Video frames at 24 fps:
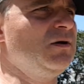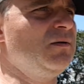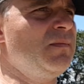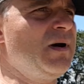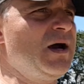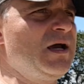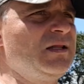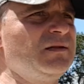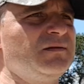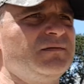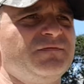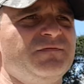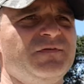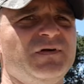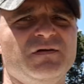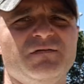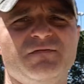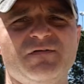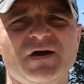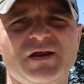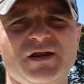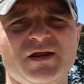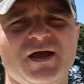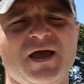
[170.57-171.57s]
might feel
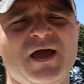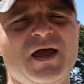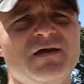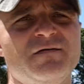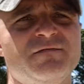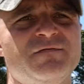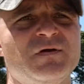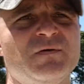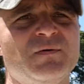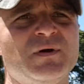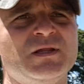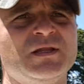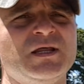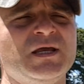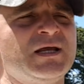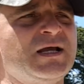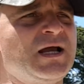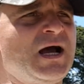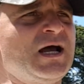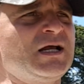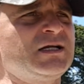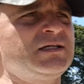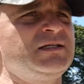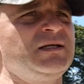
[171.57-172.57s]
very heavy when they
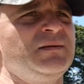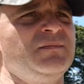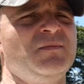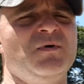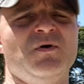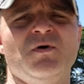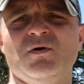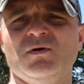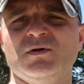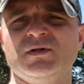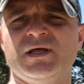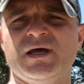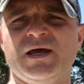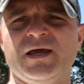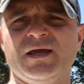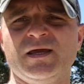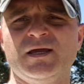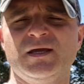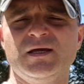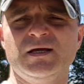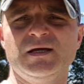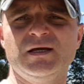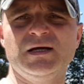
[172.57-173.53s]
cast them all day